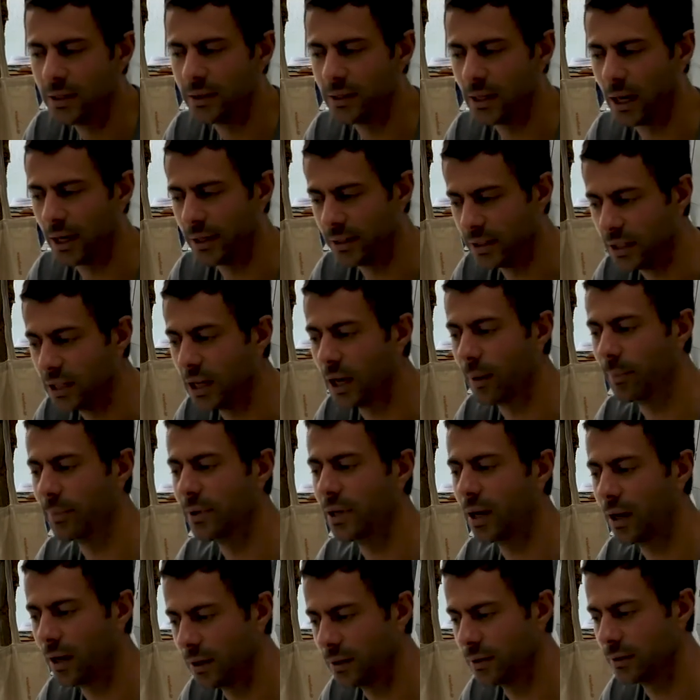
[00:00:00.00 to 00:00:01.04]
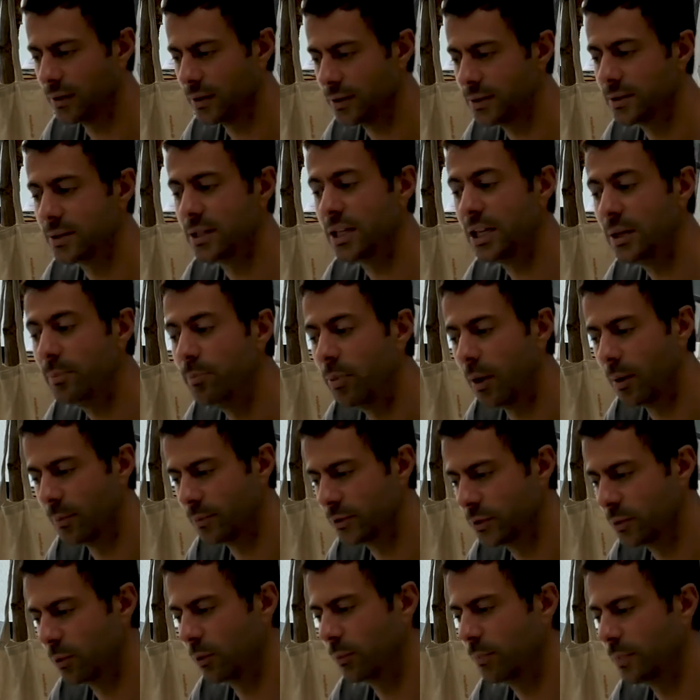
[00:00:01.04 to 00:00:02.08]
the idea behind these seed
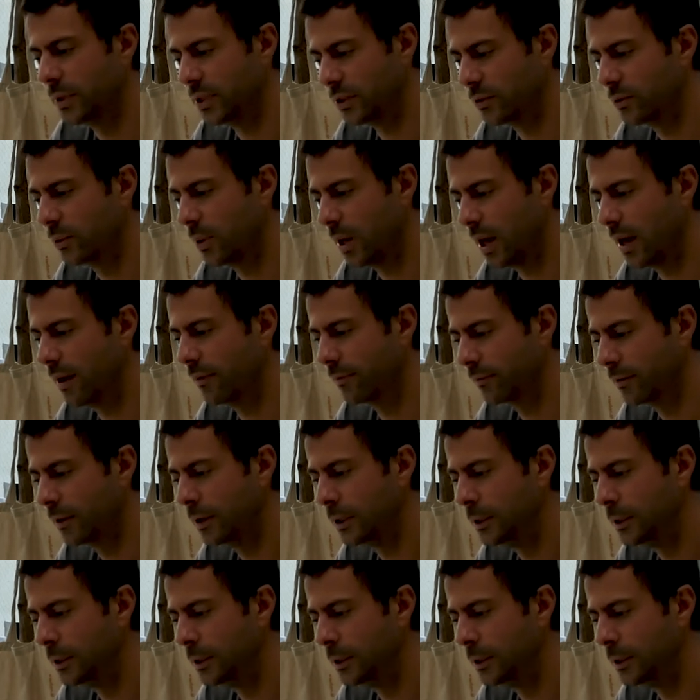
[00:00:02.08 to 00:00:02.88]
bombs will be to have